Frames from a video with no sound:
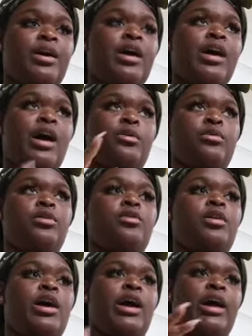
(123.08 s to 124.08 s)
hot, I will
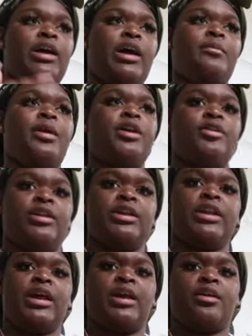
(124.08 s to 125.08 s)
cry. I got my granny
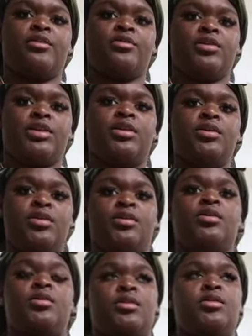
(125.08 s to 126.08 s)
nightgown on.
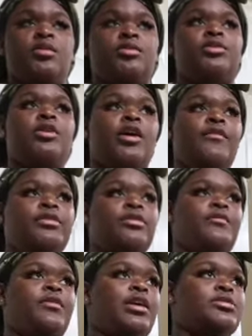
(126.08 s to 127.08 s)
Y'all already know
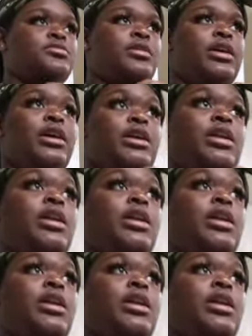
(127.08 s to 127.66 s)
the vibes when I got a